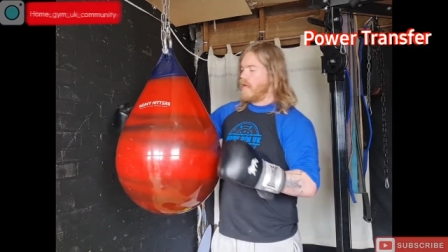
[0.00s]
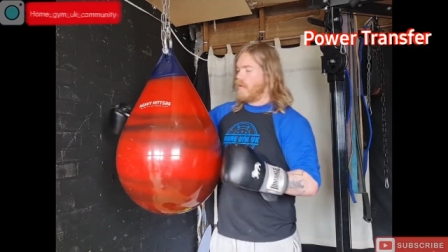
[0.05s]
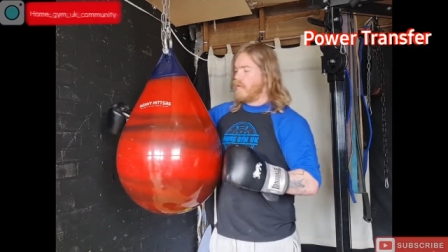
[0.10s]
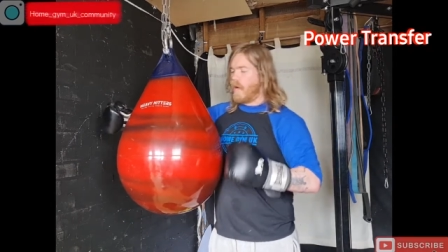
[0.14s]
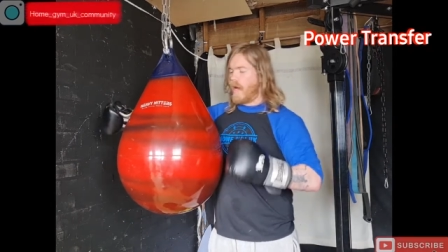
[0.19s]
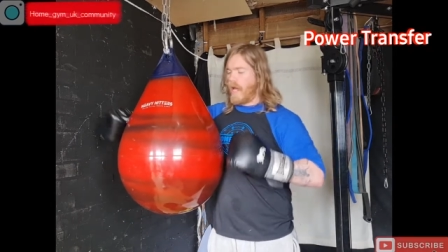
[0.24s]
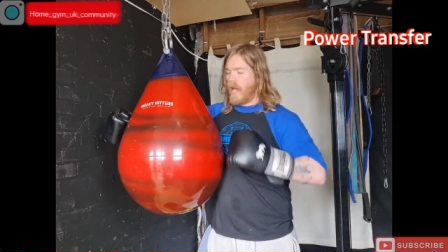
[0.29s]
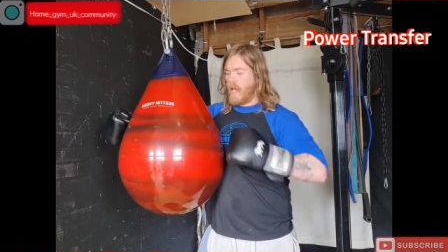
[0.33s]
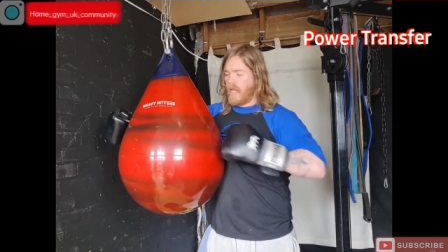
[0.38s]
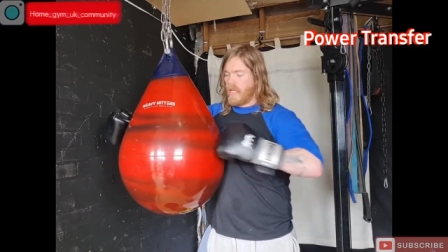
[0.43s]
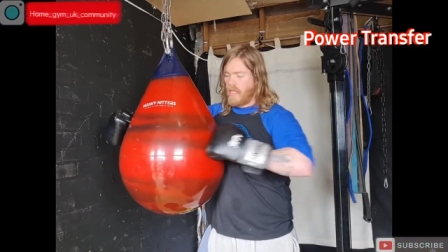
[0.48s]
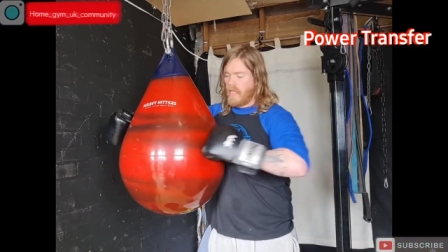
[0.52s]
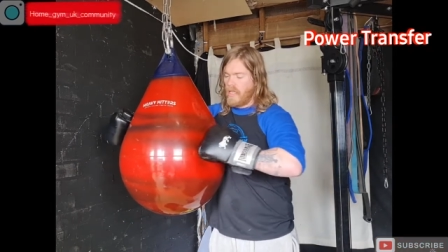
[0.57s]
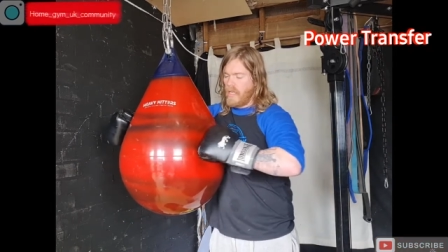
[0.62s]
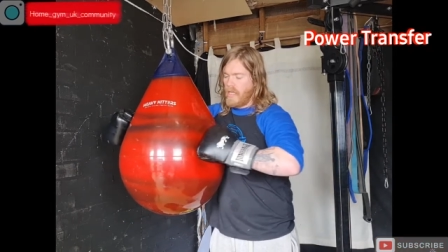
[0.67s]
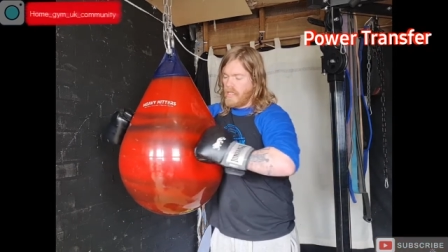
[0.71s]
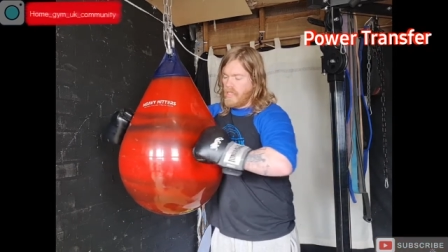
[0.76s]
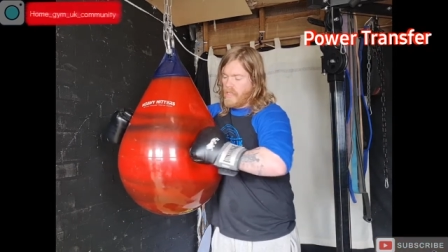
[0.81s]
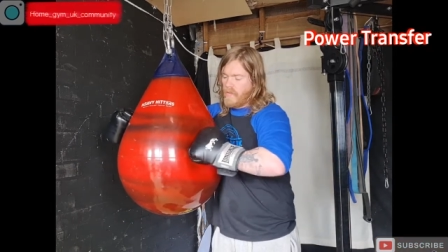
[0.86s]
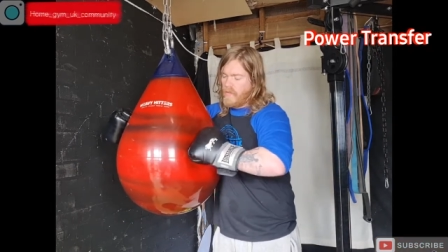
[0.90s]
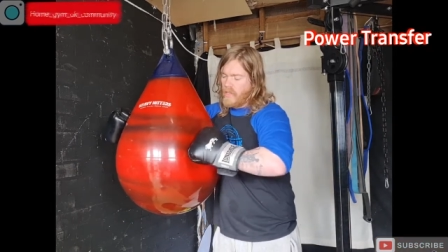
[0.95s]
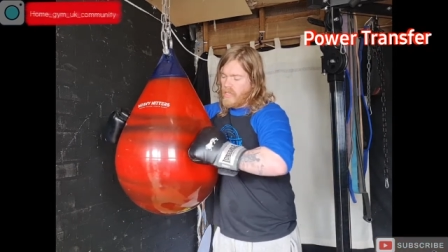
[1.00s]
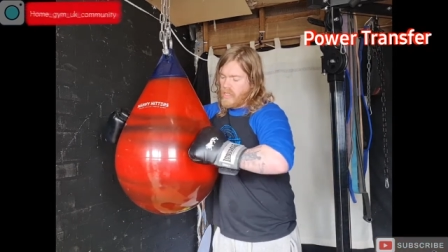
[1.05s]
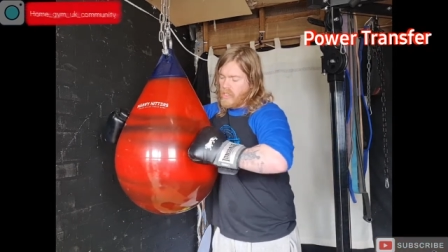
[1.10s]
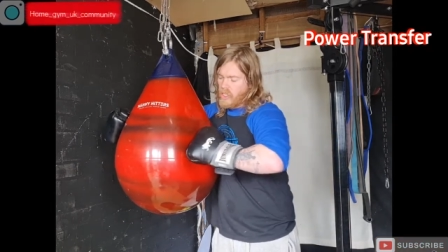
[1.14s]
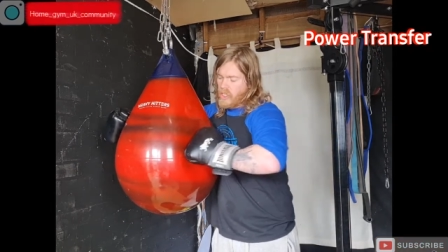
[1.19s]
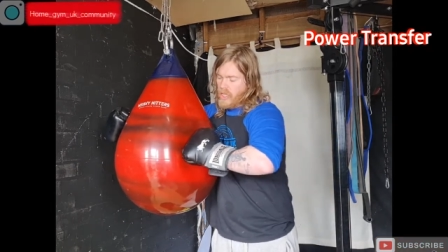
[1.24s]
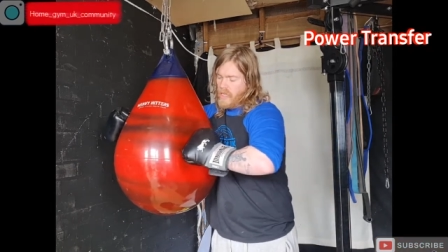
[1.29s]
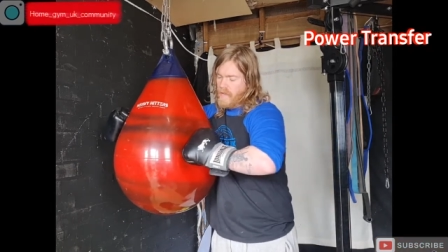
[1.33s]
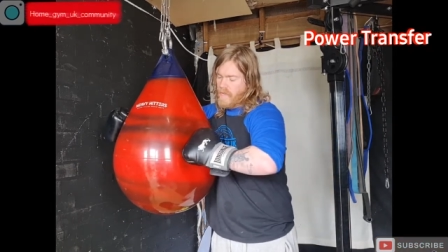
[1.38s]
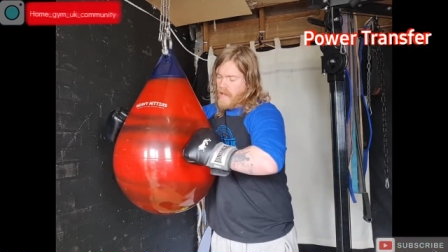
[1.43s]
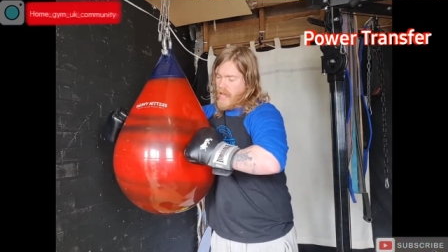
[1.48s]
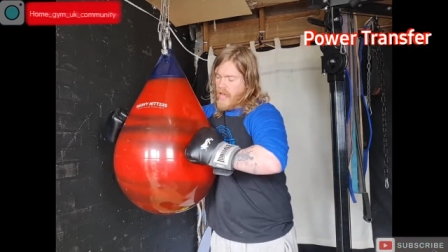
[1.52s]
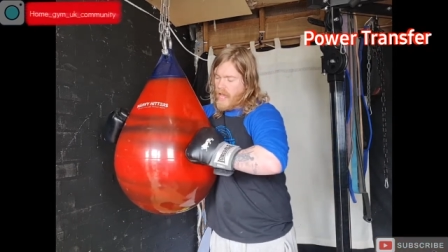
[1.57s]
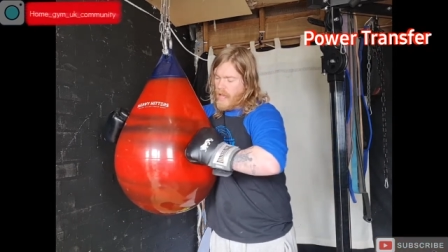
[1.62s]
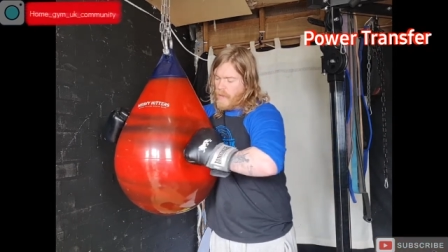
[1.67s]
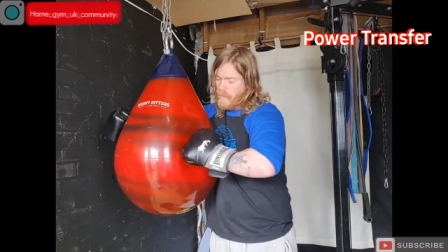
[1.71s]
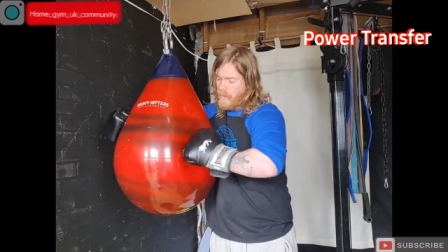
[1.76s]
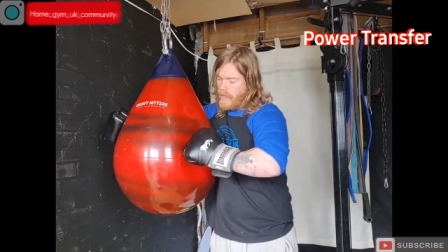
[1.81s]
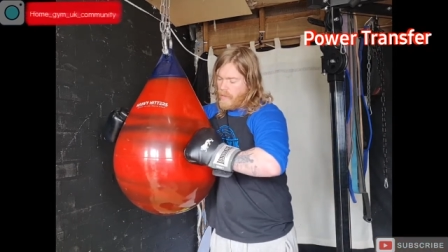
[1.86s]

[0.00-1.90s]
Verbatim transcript: Where, as if you can see there,